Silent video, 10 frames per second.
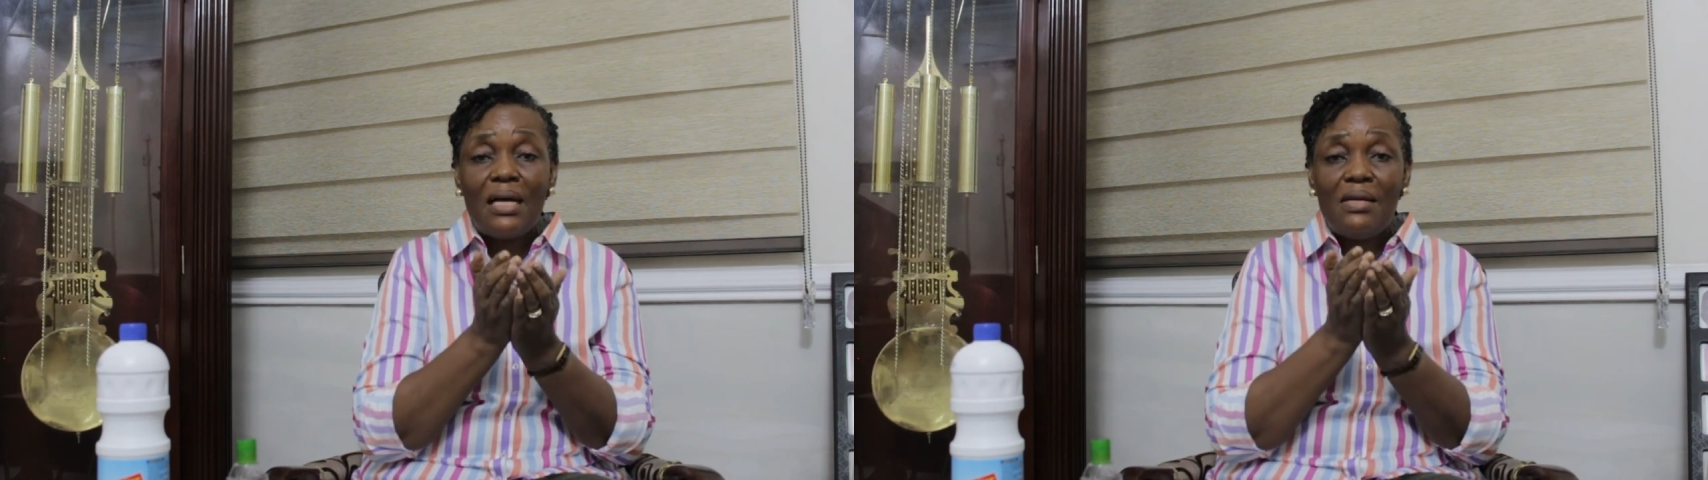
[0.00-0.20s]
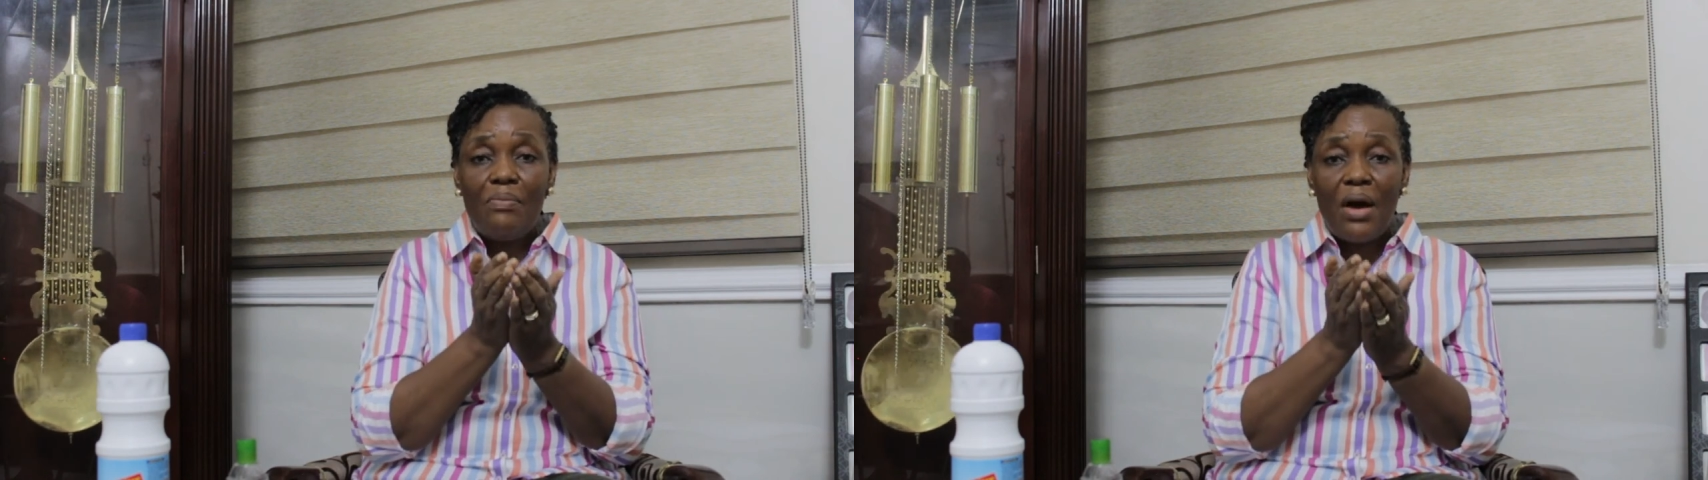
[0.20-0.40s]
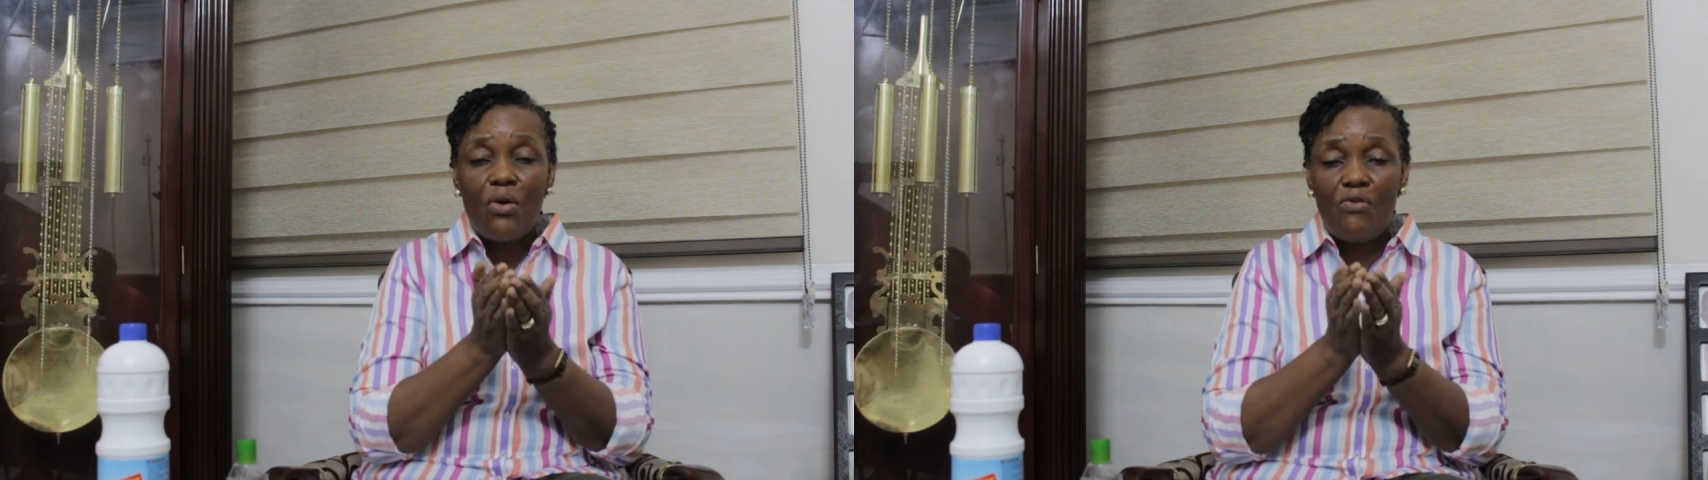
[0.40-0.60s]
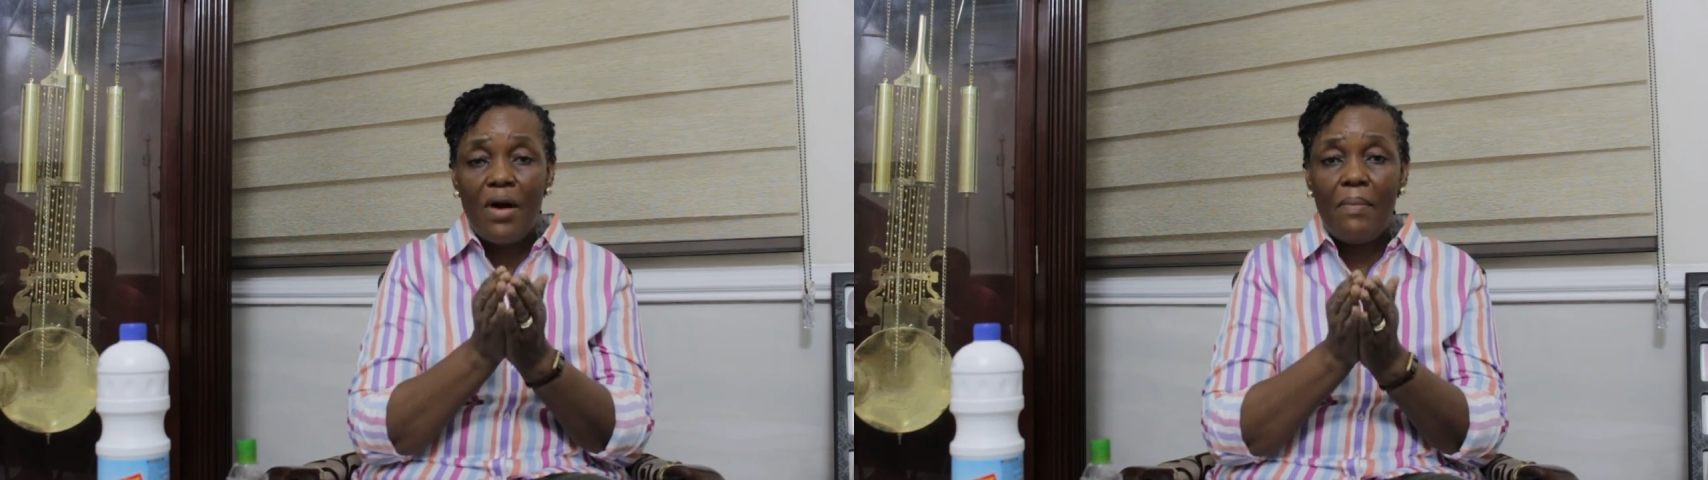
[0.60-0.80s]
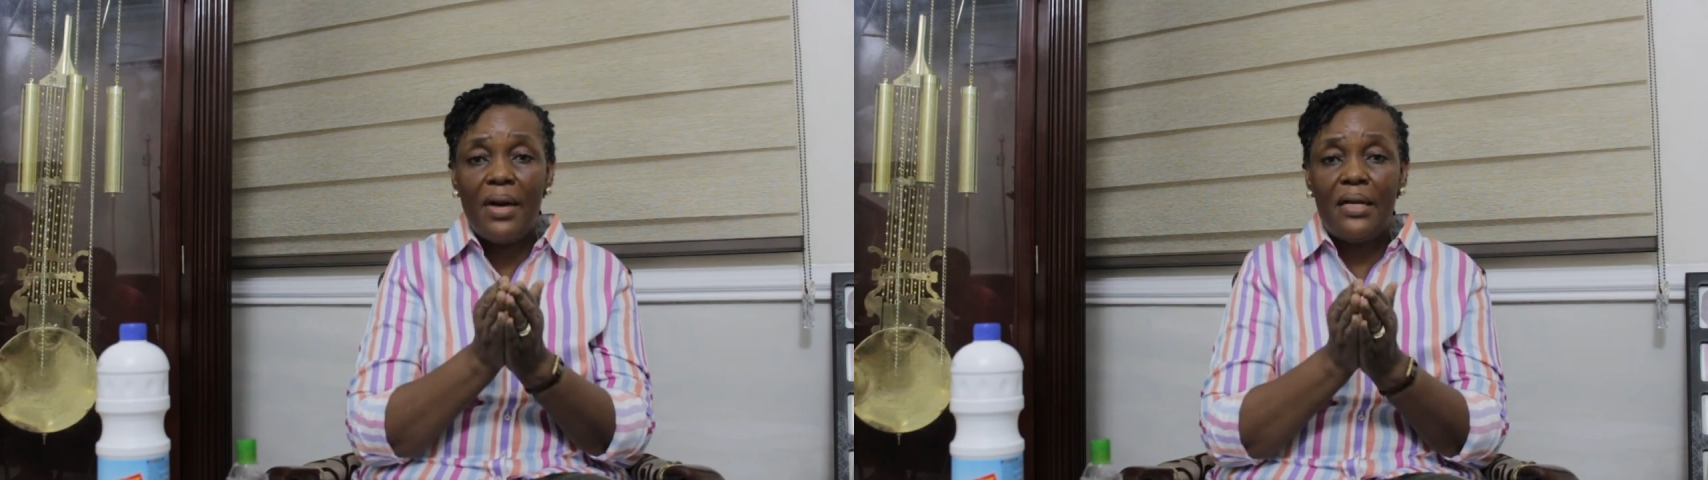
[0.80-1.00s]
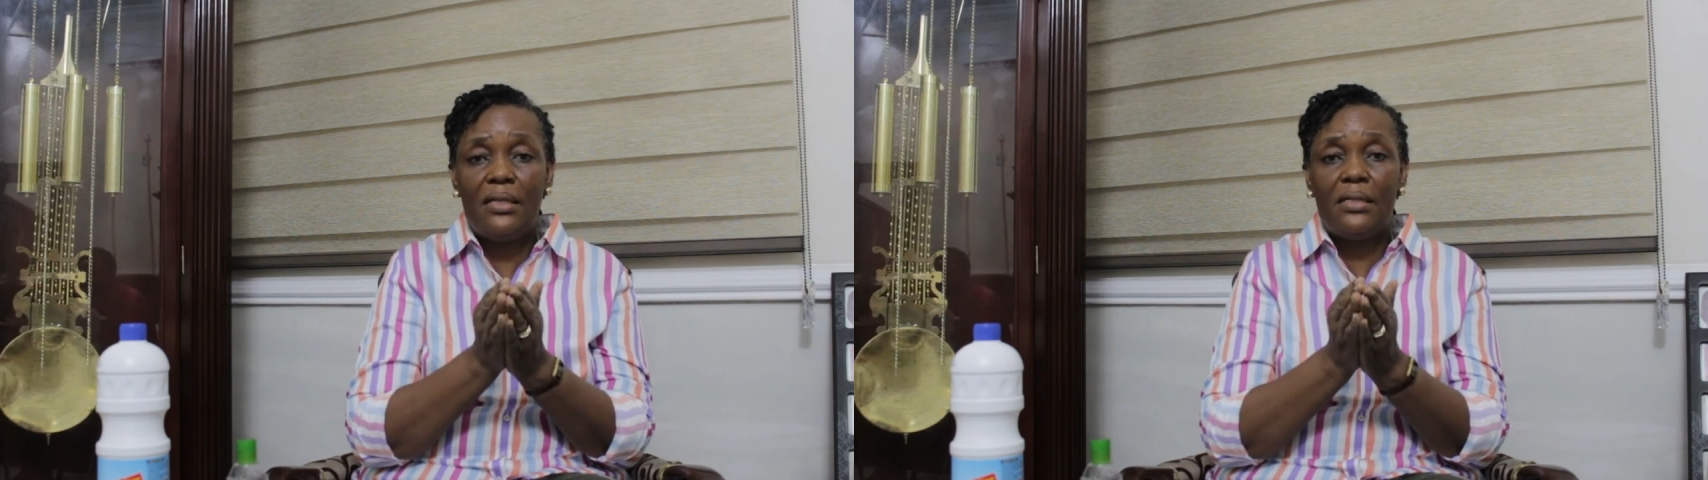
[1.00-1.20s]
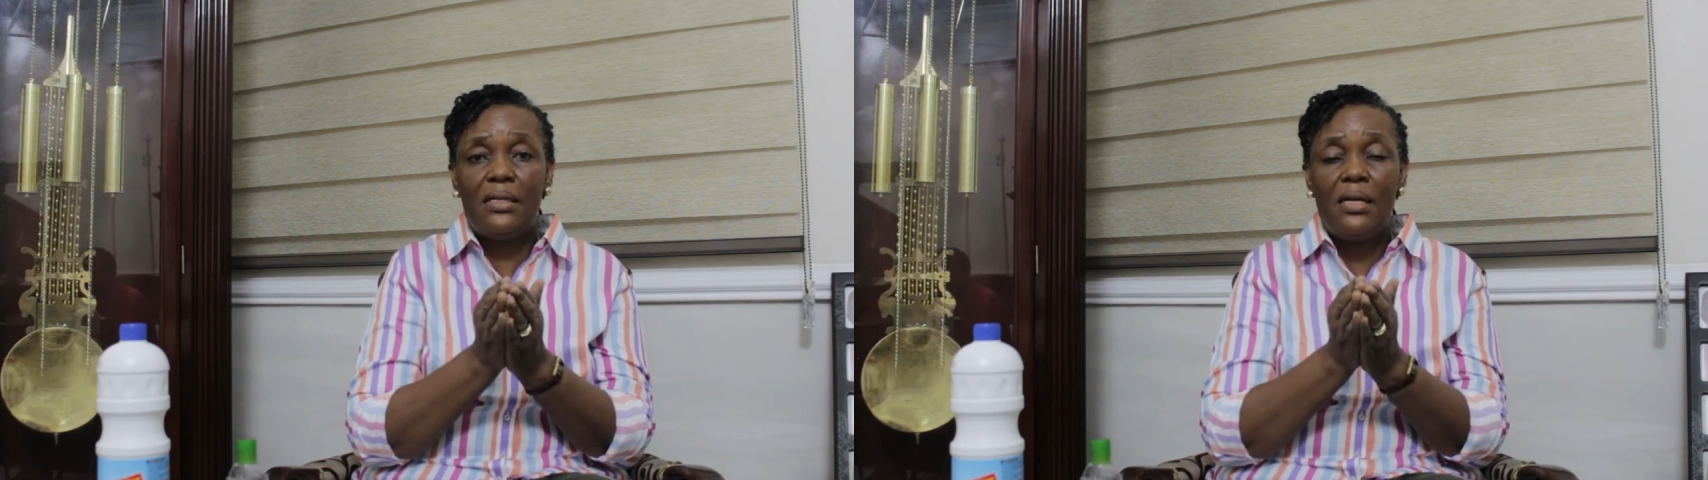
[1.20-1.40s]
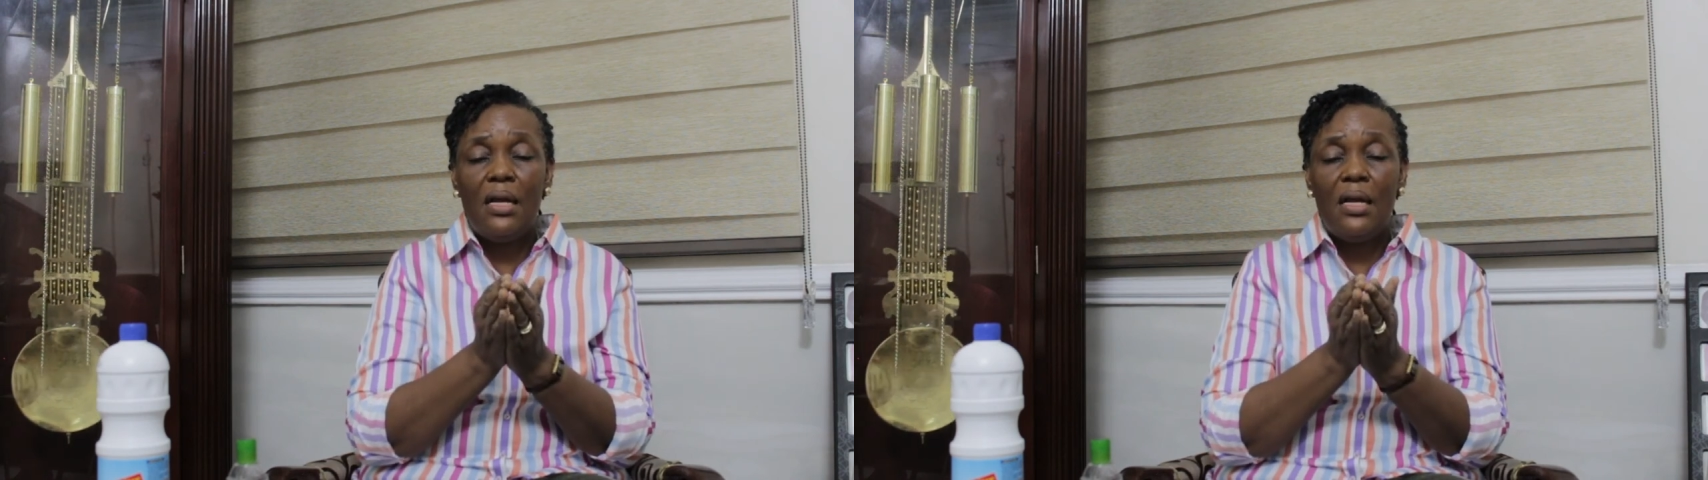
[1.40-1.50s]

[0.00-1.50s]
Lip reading: at the back of our mind.